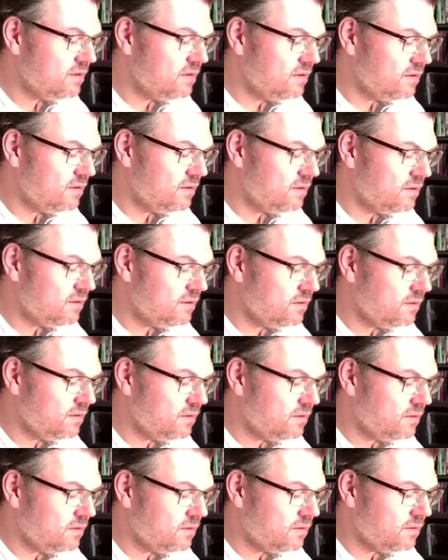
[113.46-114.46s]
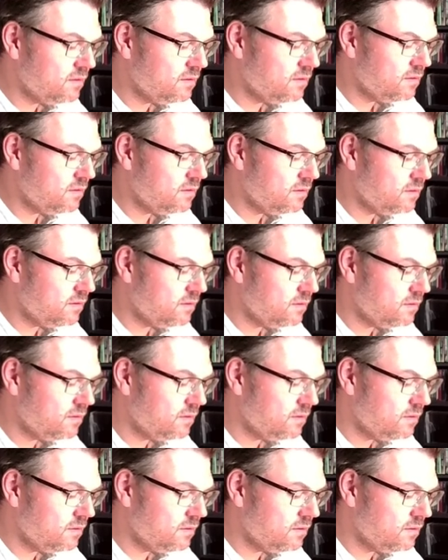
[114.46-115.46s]

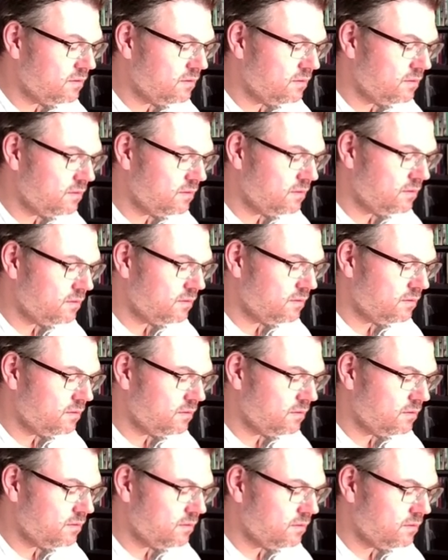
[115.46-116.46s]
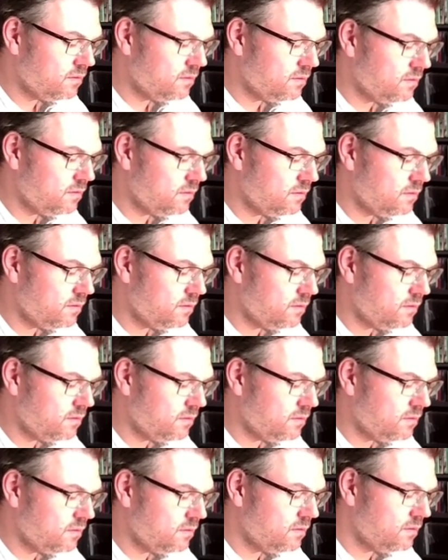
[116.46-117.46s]

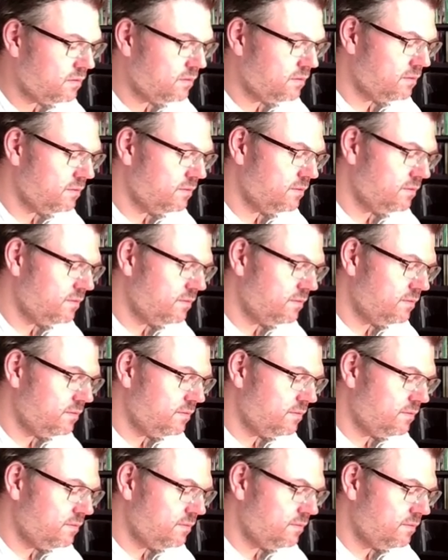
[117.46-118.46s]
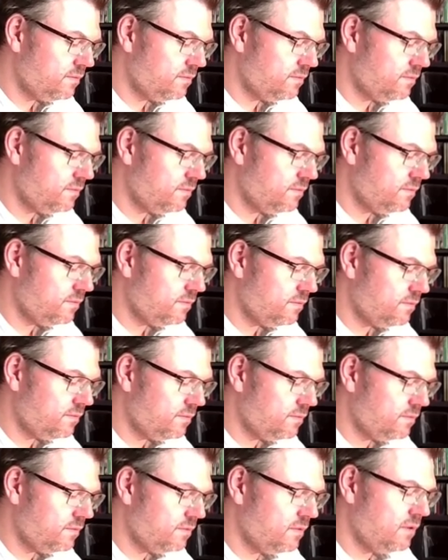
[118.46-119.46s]

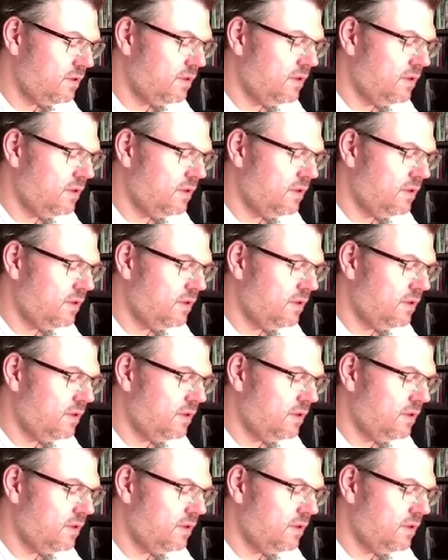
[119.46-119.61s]
[no speech]